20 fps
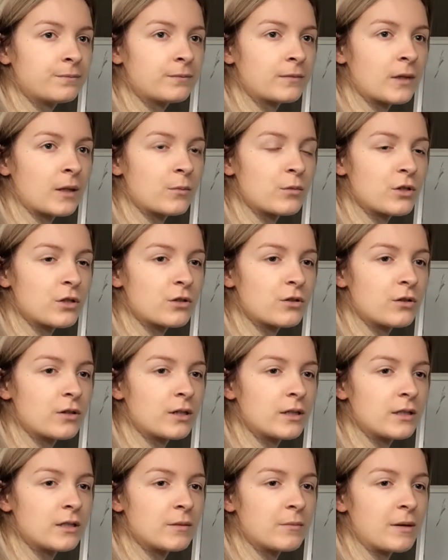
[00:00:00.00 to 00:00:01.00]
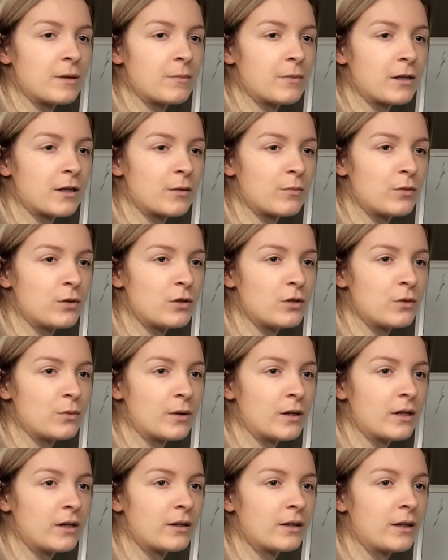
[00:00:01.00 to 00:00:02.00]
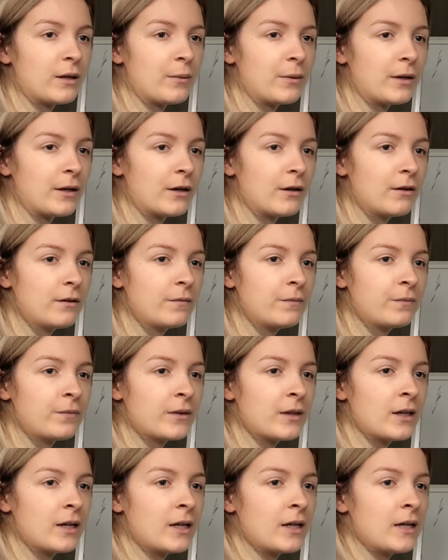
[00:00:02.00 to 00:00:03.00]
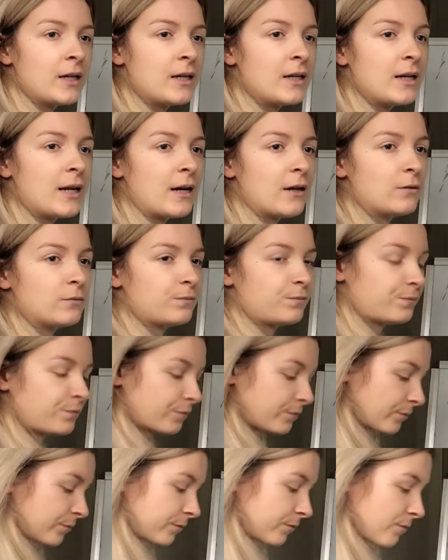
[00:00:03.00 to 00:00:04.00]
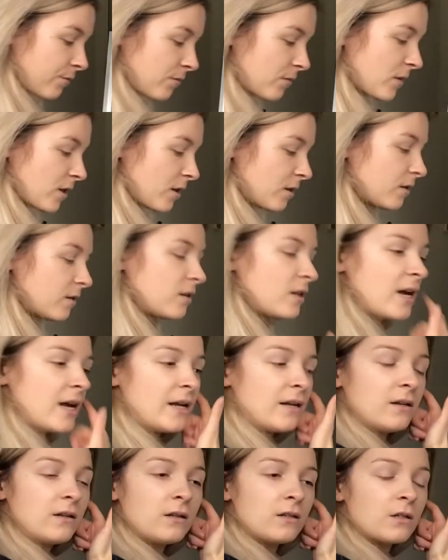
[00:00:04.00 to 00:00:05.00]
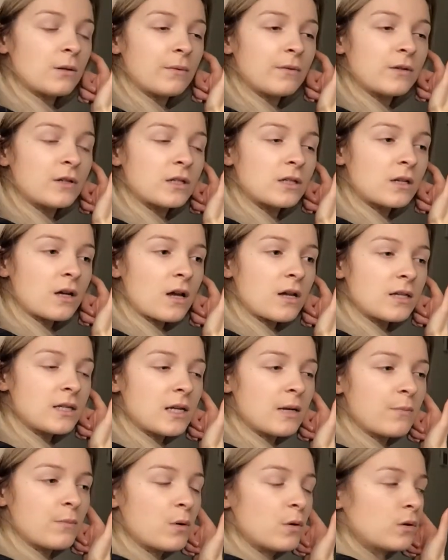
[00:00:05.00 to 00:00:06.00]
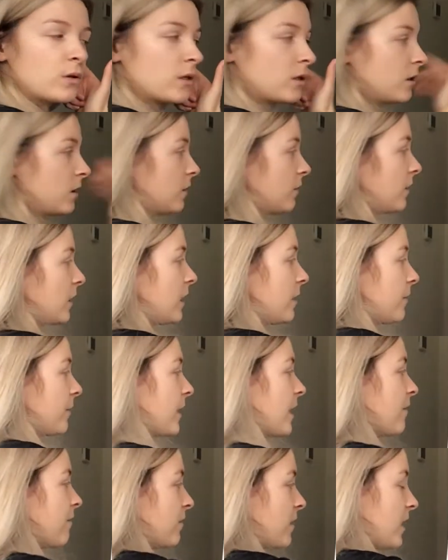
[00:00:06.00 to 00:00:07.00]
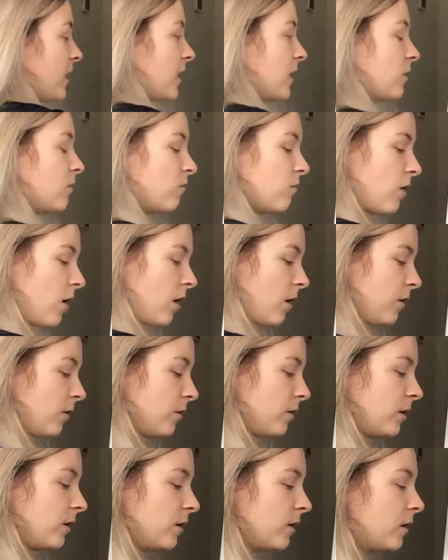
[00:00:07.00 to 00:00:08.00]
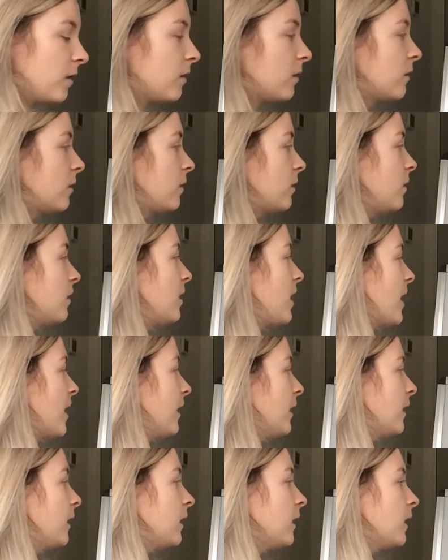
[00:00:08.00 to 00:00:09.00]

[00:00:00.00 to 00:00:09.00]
I'm just trying to make my computer work. There we go. Now, then, so we've discussed the importance of keeping everything in a row. Then